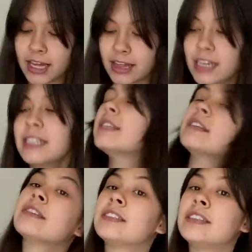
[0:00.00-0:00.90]
this
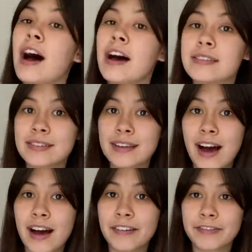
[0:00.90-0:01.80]
does
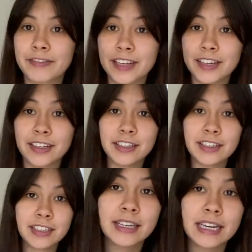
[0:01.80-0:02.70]
not
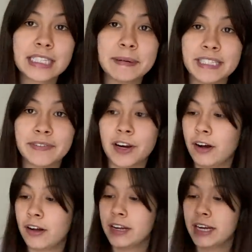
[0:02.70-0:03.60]
feel expensive at all.